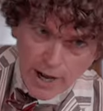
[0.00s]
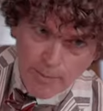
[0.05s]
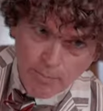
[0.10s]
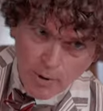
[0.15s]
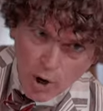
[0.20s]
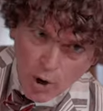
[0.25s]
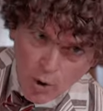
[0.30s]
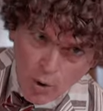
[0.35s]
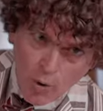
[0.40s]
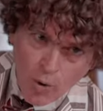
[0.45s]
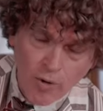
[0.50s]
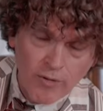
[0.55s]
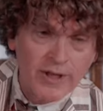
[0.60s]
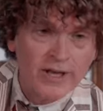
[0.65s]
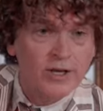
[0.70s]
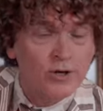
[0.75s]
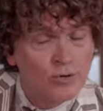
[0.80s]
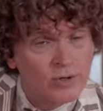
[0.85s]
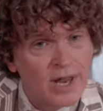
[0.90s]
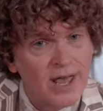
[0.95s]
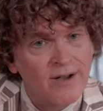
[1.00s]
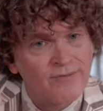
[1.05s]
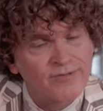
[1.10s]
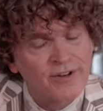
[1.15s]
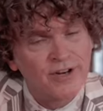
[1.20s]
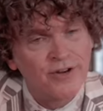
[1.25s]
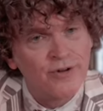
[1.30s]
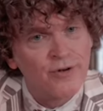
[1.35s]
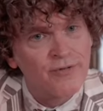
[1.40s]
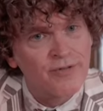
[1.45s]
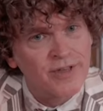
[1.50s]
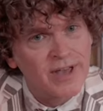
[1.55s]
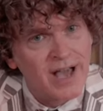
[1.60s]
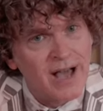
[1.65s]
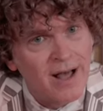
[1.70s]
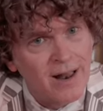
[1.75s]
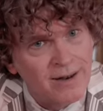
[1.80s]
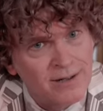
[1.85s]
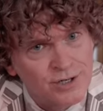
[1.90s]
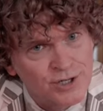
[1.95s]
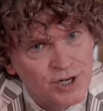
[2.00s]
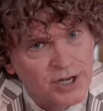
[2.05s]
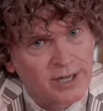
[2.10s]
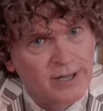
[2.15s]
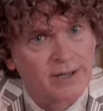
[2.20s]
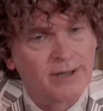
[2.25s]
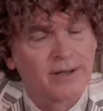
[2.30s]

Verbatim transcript: up a hole that you left in your theology.